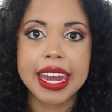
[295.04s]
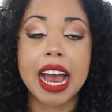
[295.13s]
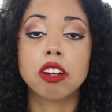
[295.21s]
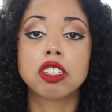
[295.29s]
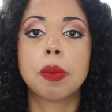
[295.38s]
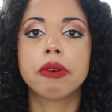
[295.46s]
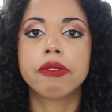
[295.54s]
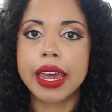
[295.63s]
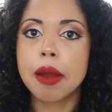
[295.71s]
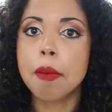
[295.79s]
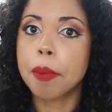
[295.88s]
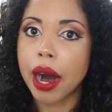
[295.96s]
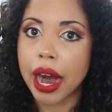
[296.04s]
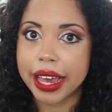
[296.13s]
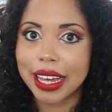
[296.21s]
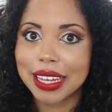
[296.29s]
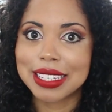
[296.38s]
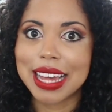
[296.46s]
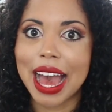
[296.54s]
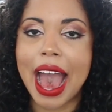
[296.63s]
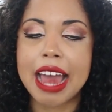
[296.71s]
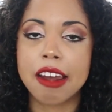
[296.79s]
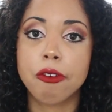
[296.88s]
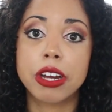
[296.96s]
Now, to prevent bias
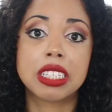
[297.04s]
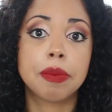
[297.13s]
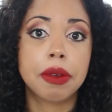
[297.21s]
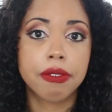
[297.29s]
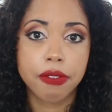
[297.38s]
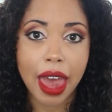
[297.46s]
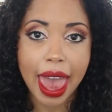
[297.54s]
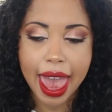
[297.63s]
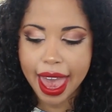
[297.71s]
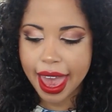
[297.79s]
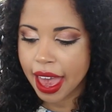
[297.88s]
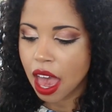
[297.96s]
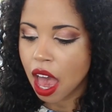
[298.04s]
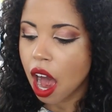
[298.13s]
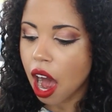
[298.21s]
and for it to be fair,